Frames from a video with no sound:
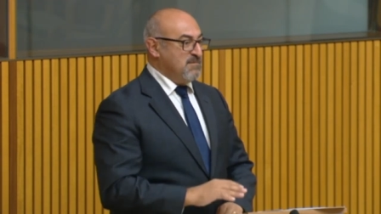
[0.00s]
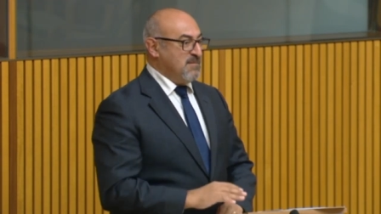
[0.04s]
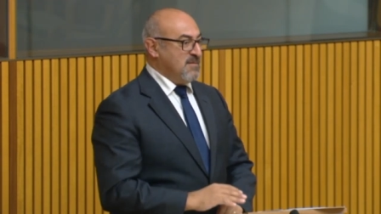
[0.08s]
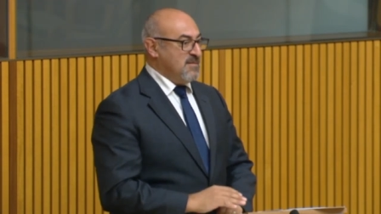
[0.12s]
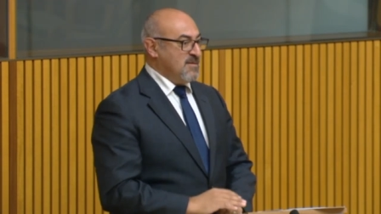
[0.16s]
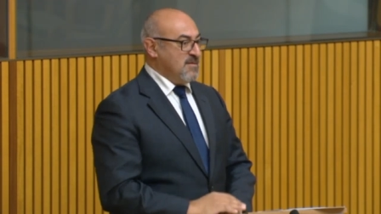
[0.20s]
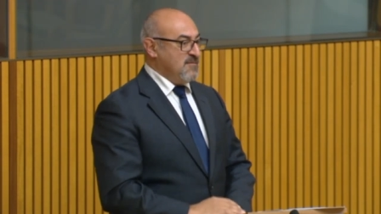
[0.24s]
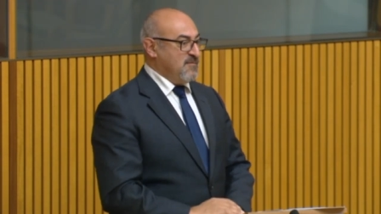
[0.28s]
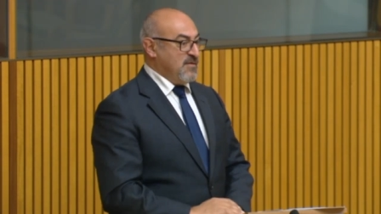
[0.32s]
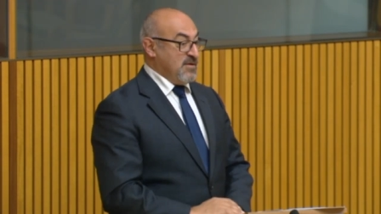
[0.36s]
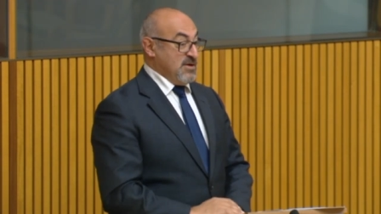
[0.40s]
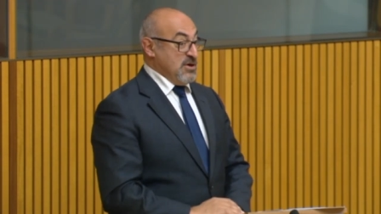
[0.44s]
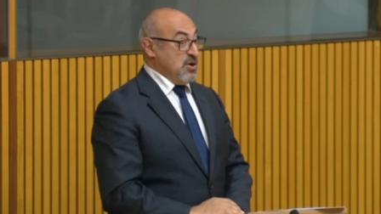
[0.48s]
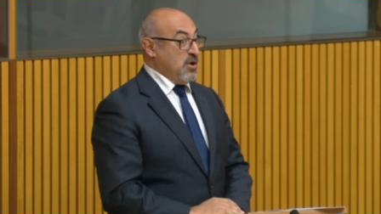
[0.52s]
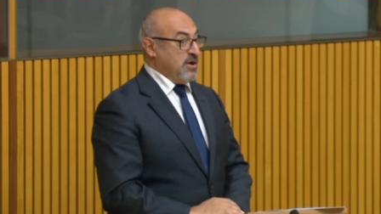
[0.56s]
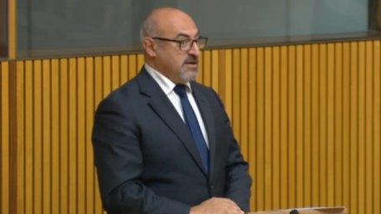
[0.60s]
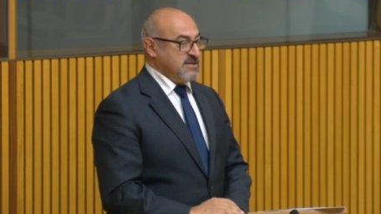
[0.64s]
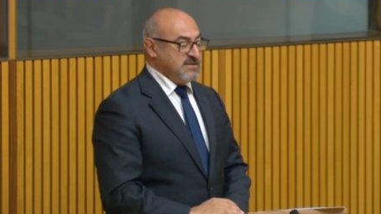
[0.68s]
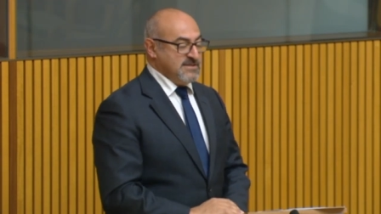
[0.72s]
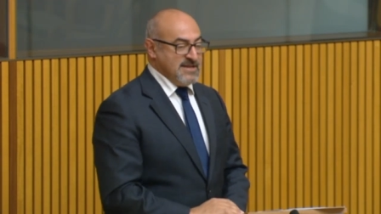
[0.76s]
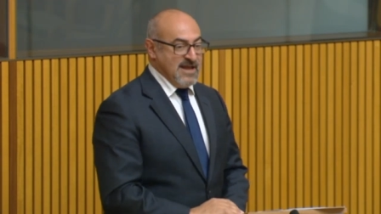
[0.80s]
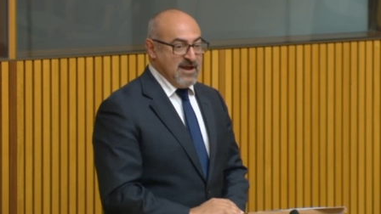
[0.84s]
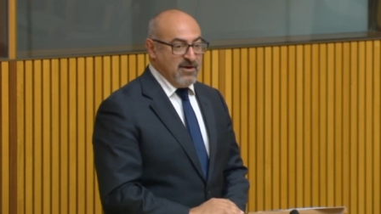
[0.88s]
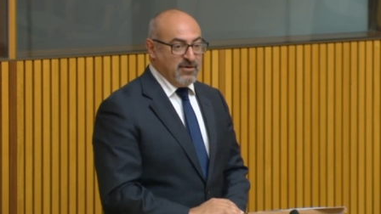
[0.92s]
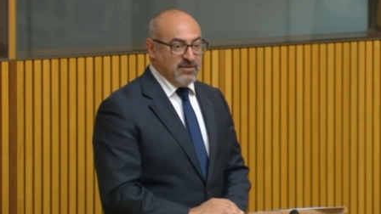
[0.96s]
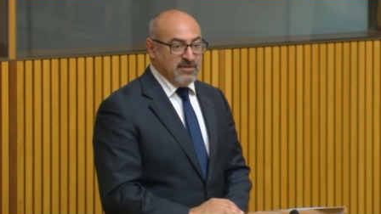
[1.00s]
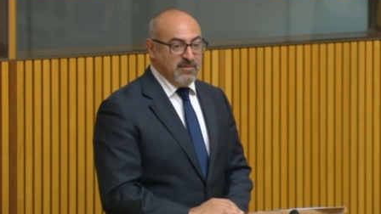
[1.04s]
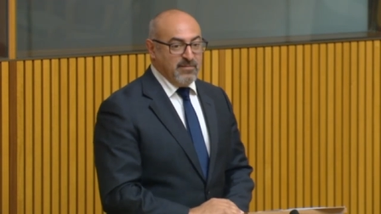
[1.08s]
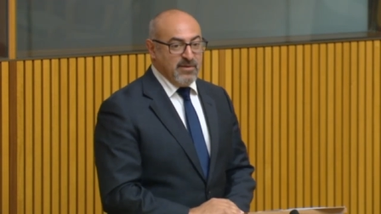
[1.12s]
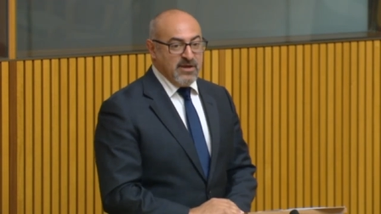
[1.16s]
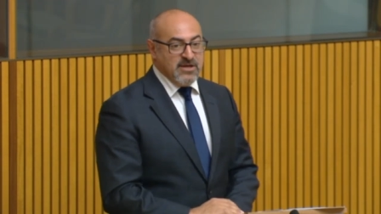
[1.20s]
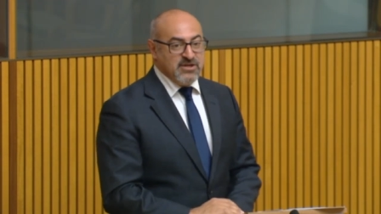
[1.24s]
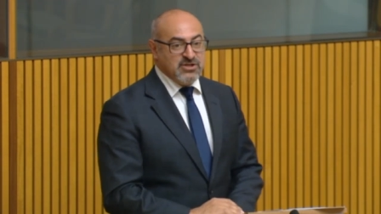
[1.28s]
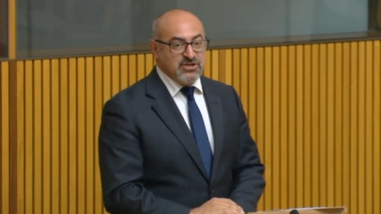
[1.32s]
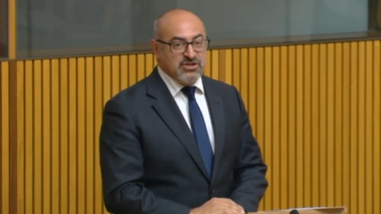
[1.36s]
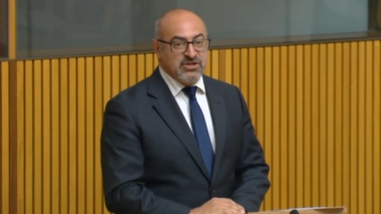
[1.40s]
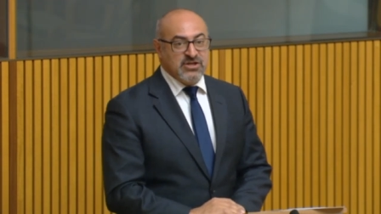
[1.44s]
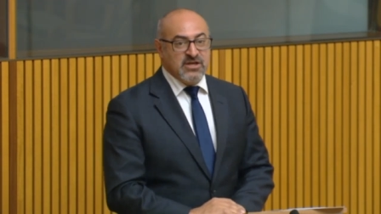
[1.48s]
very nice now on the
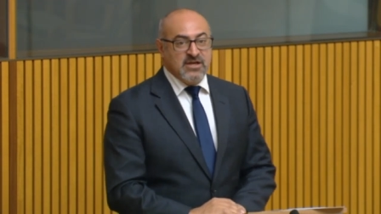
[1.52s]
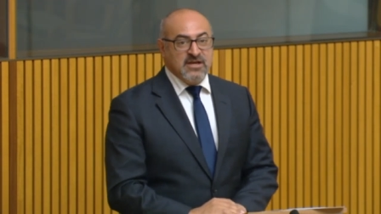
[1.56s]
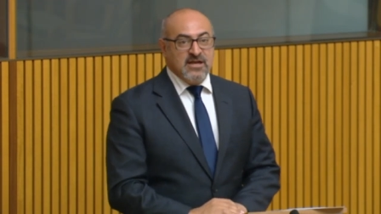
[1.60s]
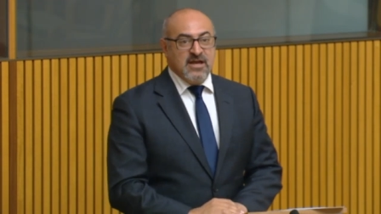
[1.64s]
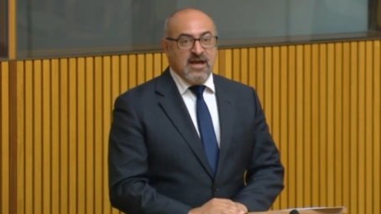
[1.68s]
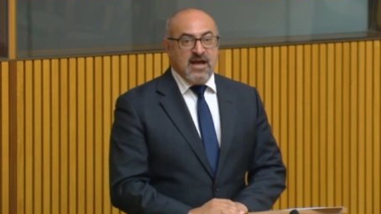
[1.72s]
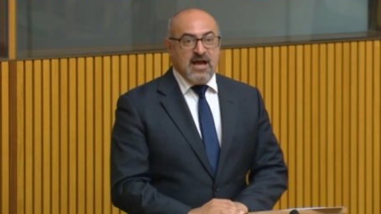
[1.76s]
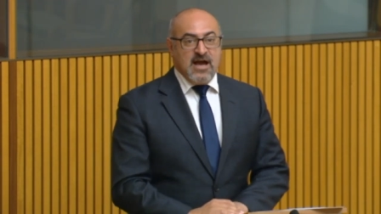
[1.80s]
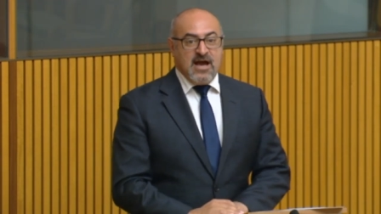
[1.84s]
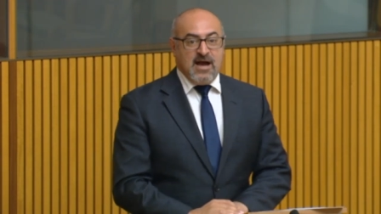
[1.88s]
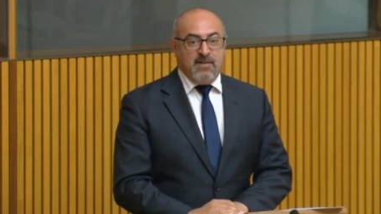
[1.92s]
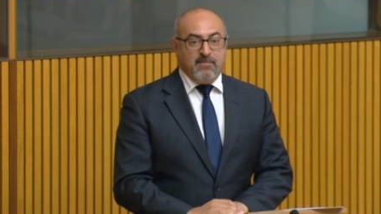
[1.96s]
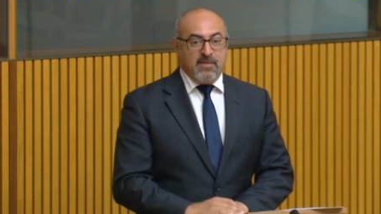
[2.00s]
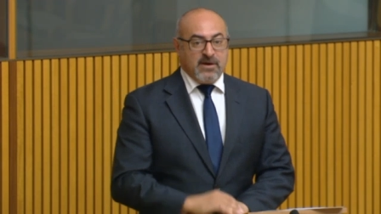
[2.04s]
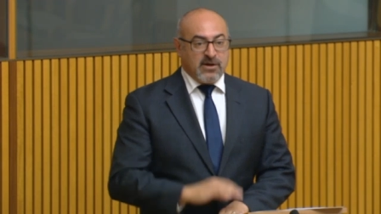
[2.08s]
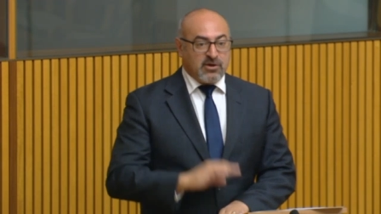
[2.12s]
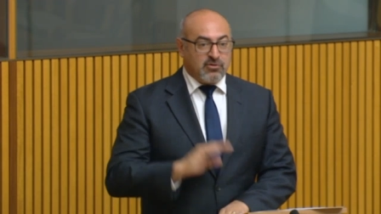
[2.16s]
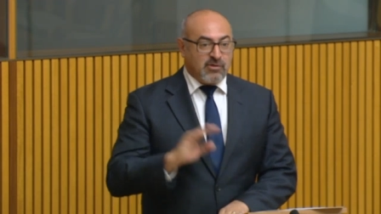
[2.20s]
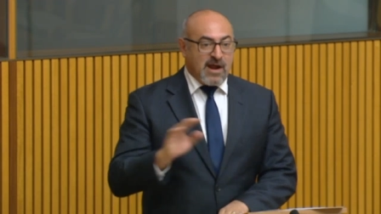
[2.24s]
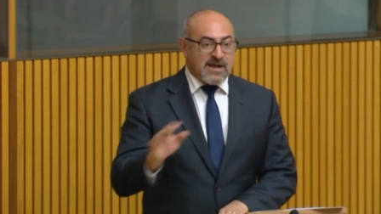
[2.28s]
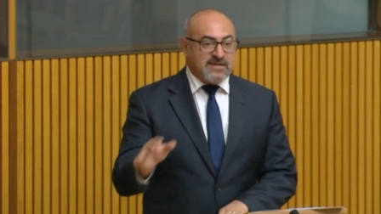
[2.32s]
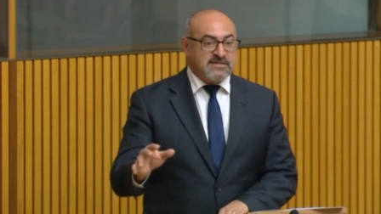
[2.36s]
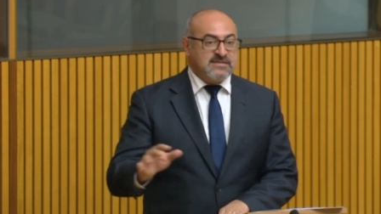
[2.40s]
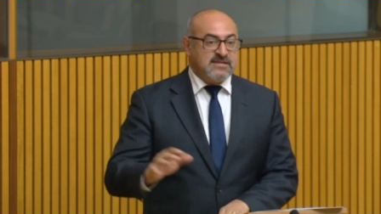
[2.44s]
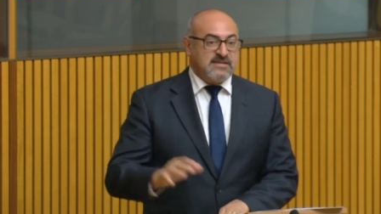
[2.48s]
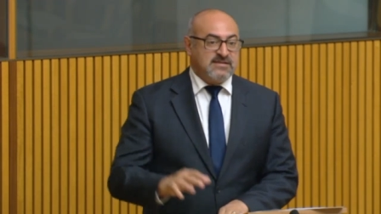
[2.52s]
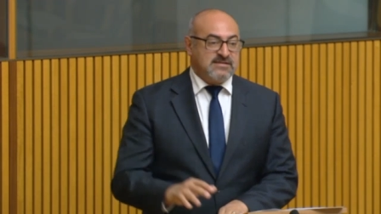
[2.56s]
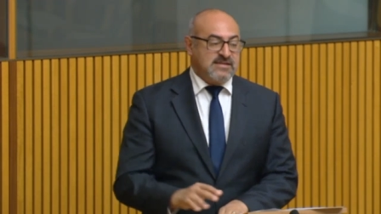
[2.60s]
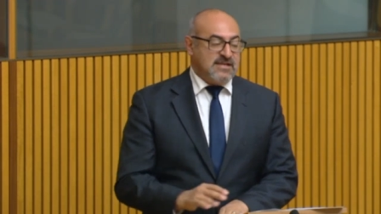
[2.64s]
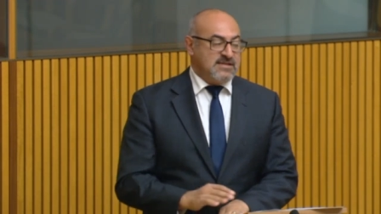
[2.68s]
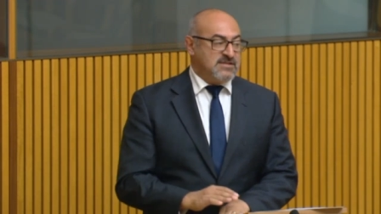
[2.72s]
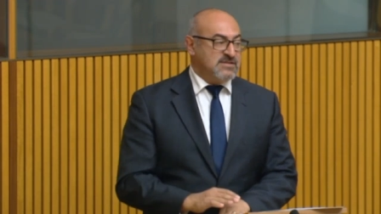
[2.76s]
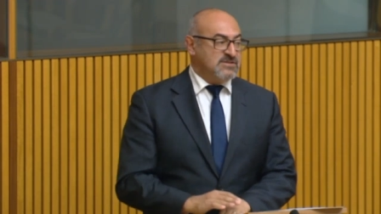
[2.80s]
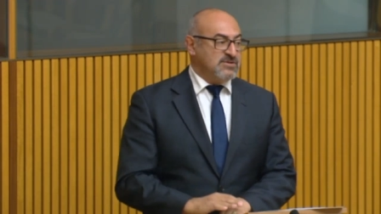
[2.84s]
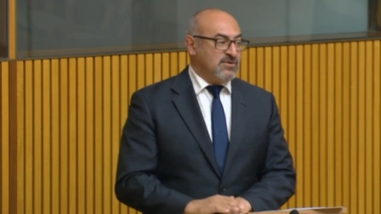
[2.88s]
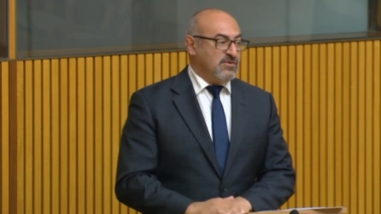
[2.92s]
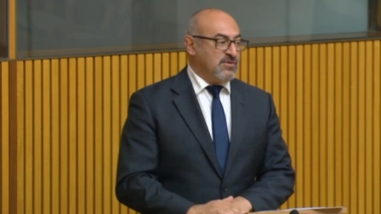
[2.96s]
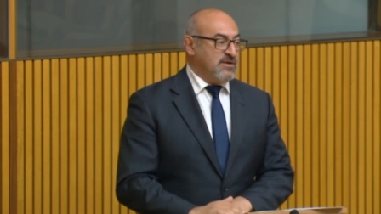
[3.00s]
beach, but a great success
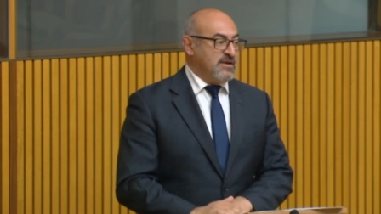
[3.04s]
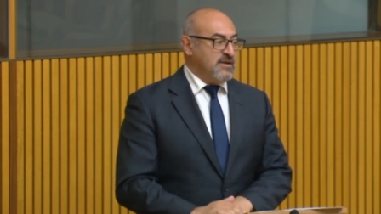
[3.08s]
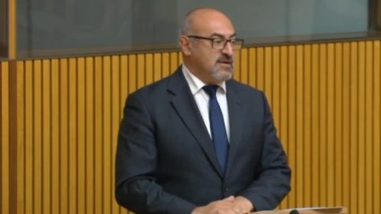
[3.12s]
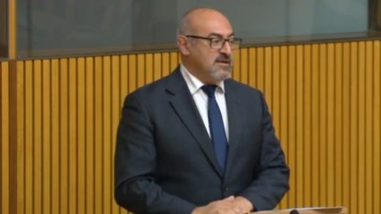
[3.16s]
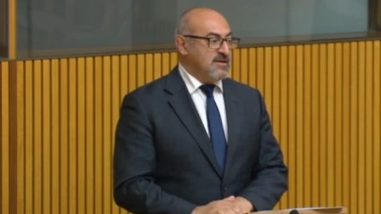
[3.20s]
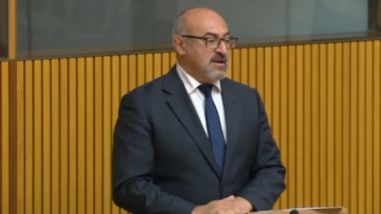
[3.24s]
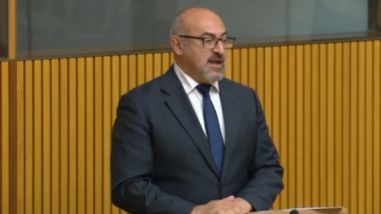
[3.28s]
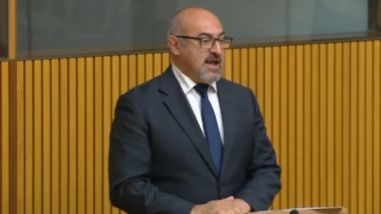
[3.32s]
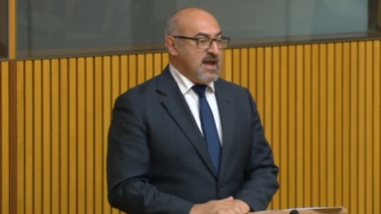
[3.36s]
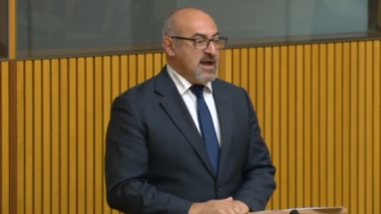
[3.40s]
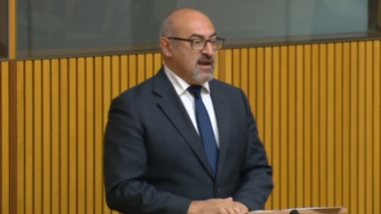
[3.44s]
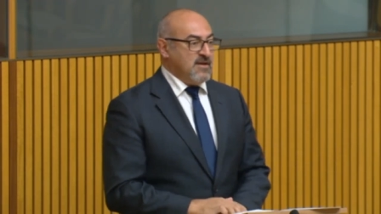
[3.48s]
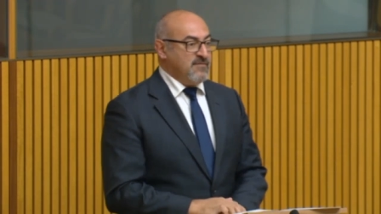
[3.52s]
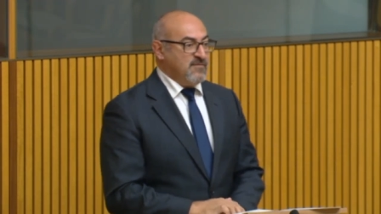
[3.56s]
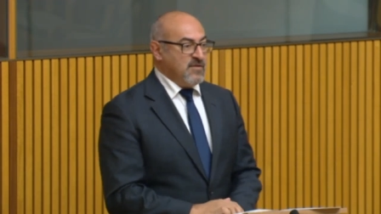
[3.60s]
story out of,